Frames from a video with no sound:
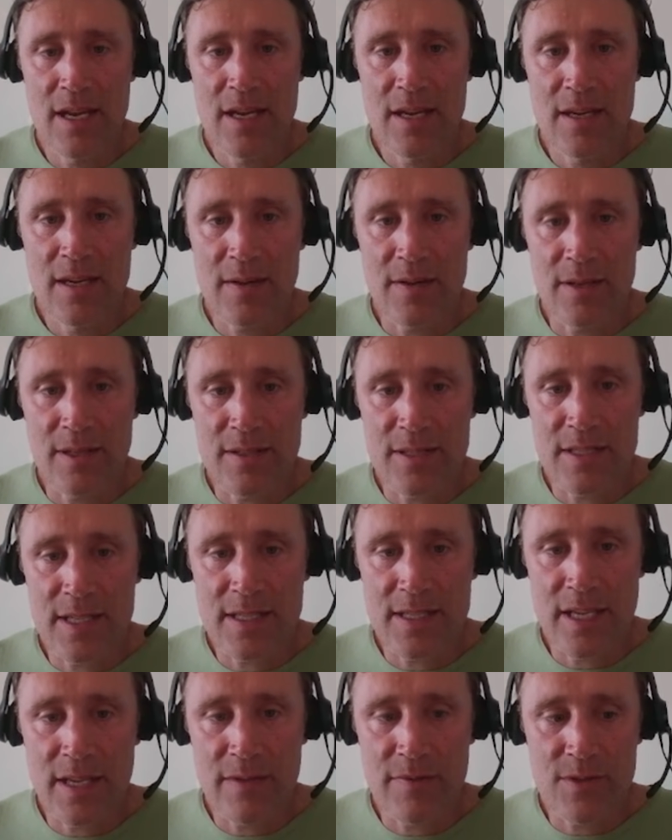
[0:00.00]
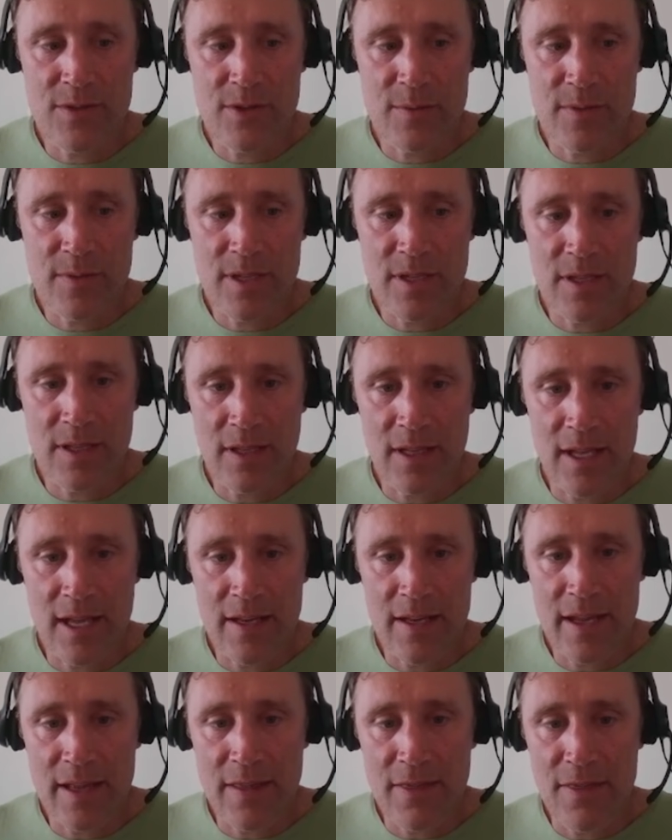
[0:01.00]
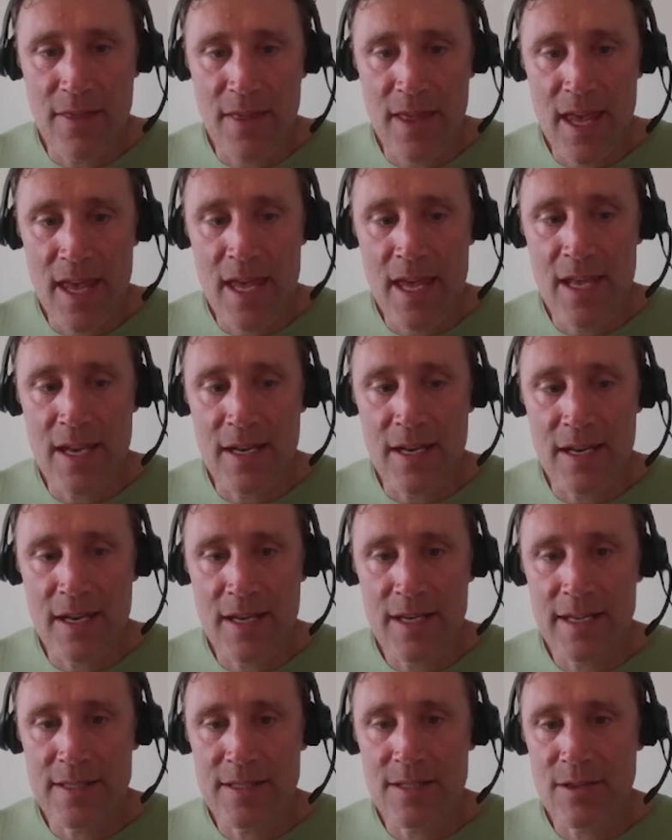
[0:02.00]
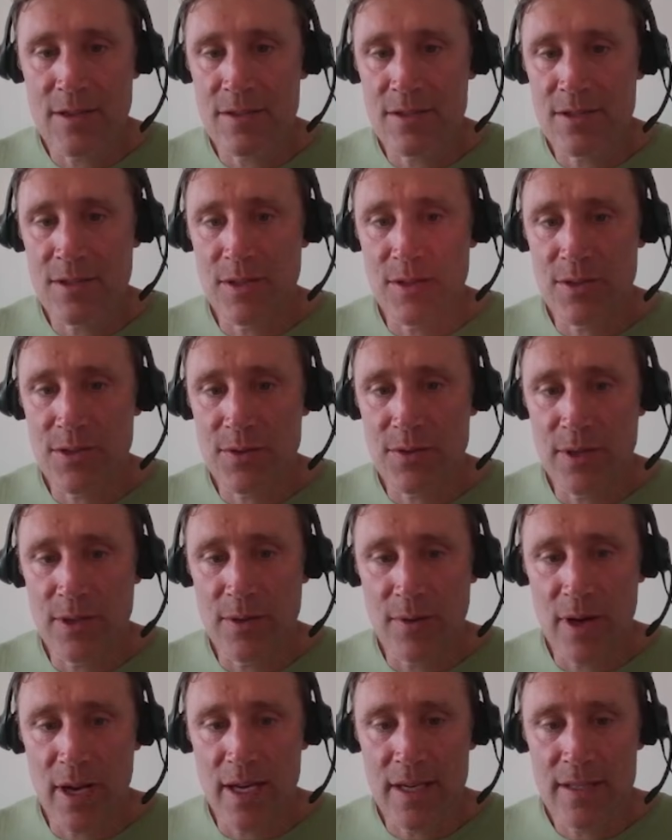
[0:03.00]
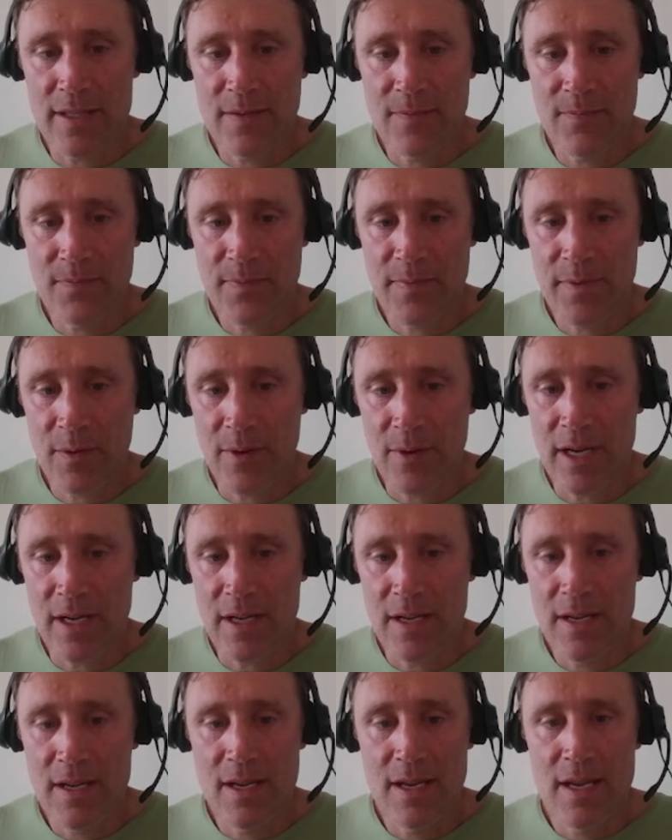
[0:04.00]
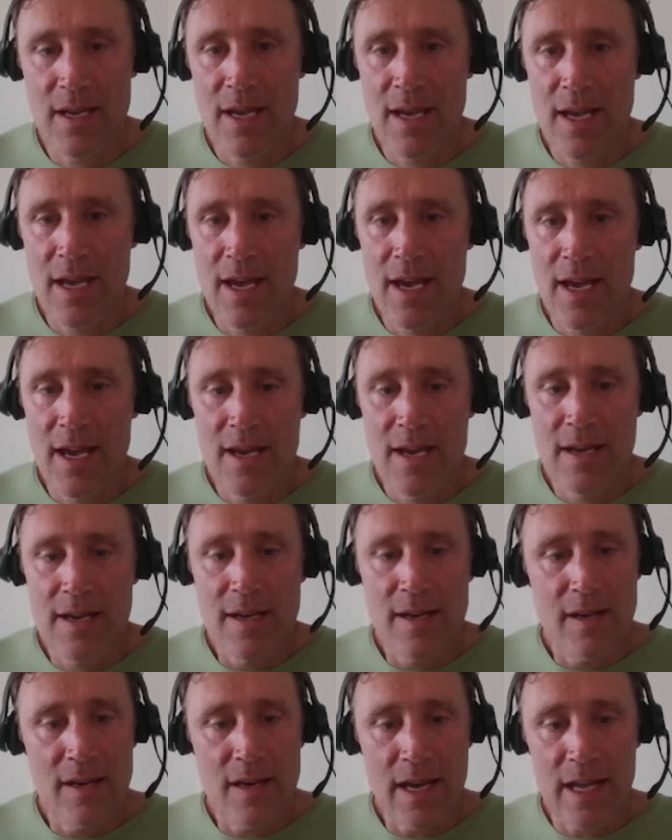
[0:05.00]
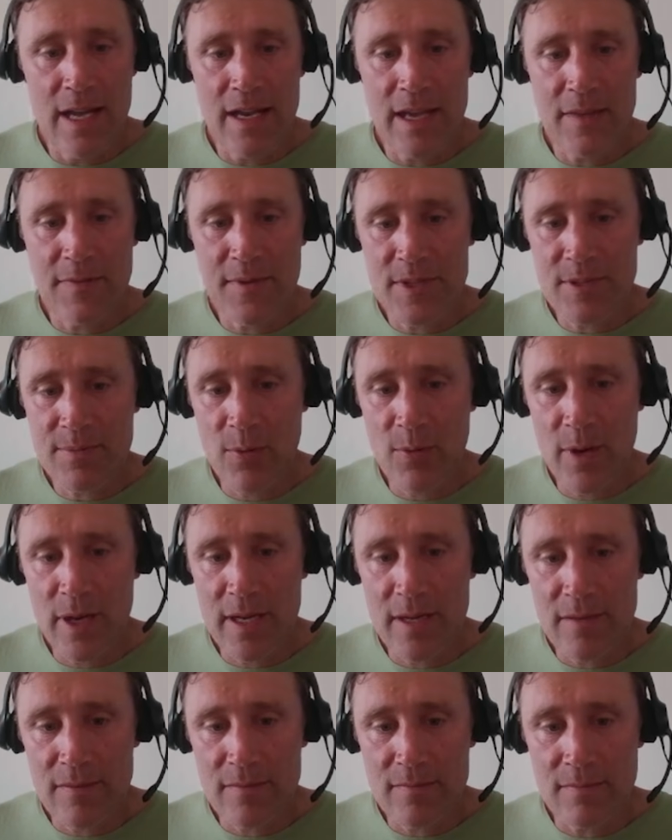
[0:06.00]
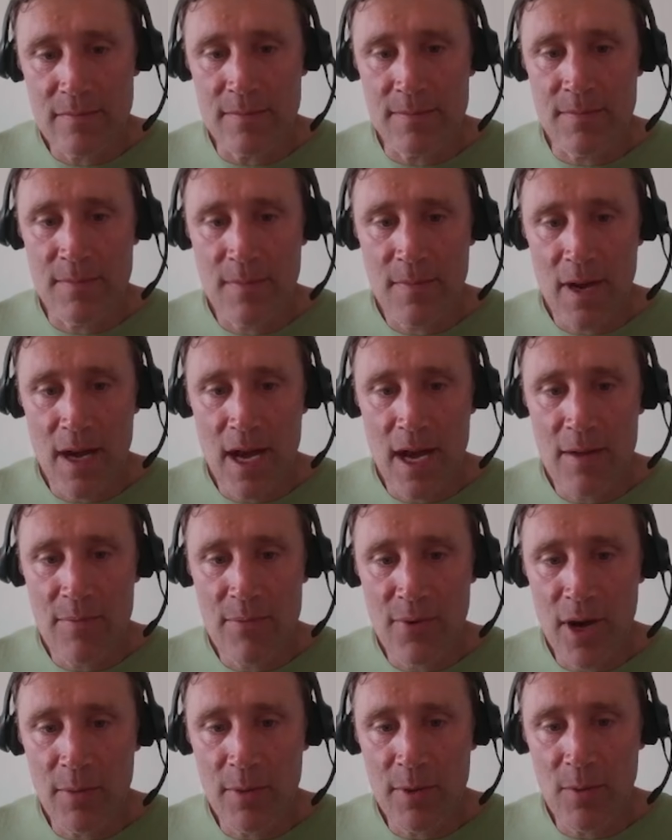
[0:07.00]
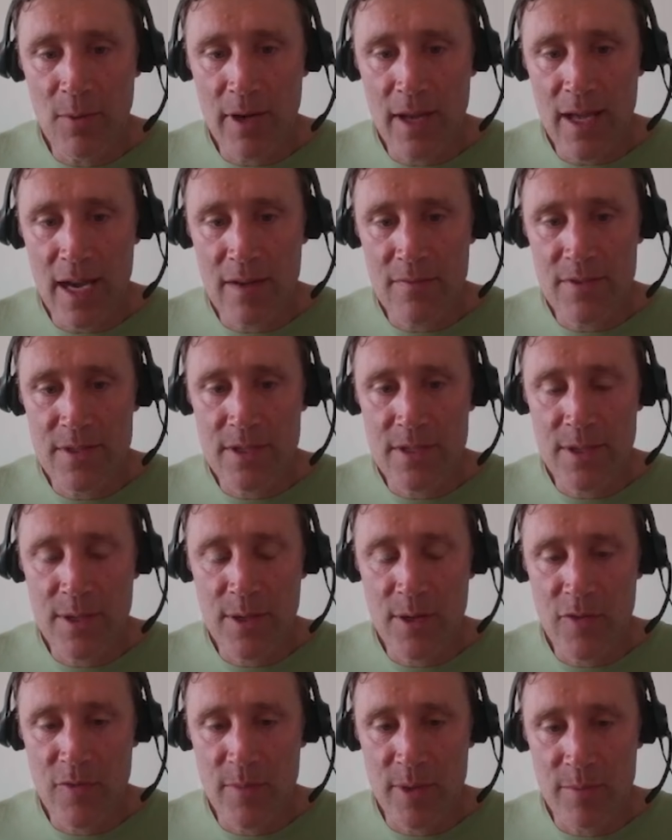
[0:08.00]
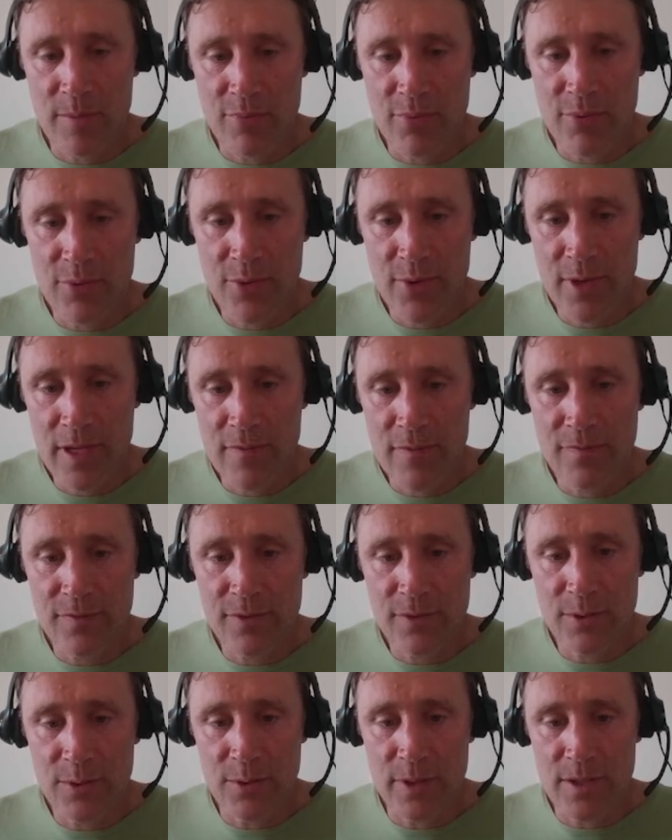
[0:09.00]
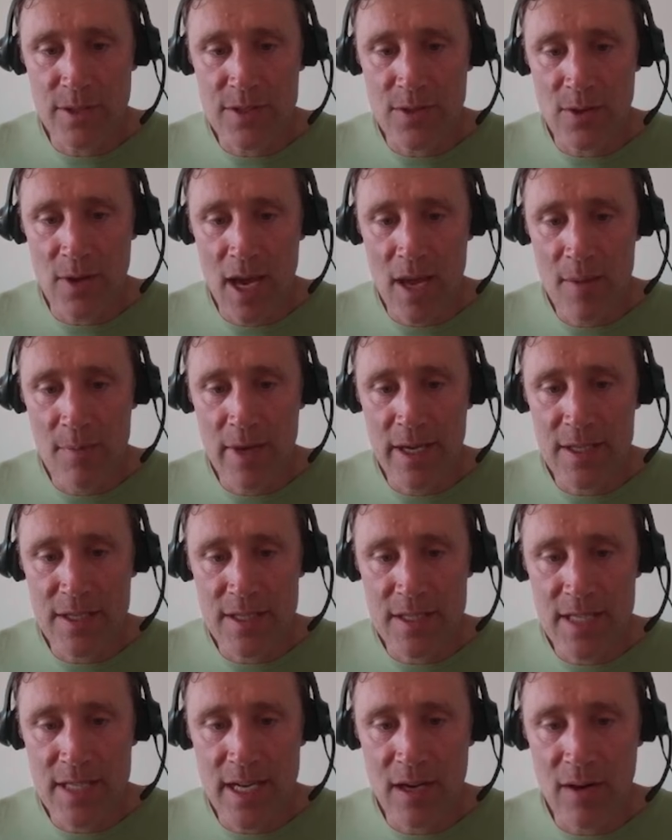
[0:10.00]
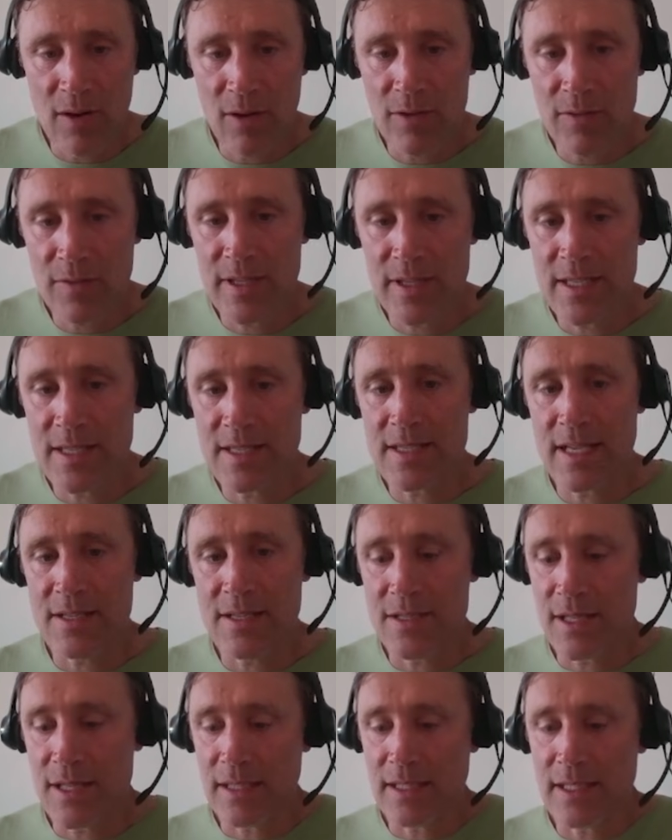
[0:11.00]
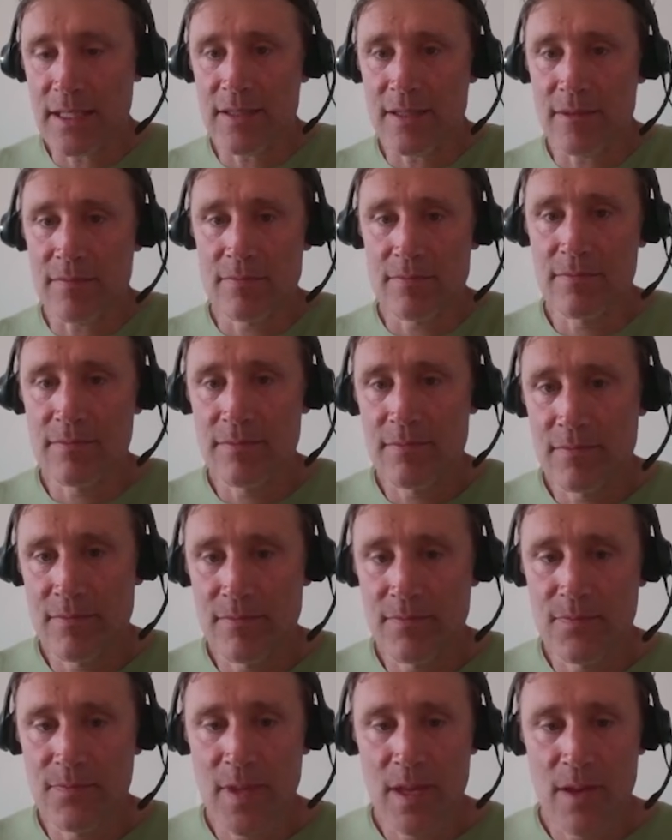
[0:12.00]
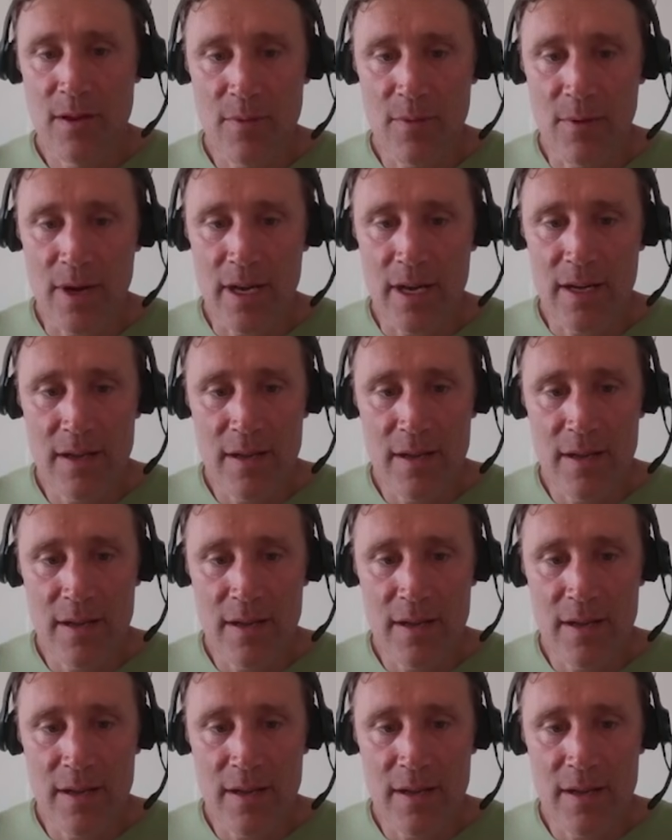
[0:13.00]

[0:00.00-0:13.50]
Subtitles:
You can see his hips drifting to the left, and then it starts to go screen right, right? And at this point, I probably want to have this curve be pretty fluid, so I might just take all of these and delete them, right?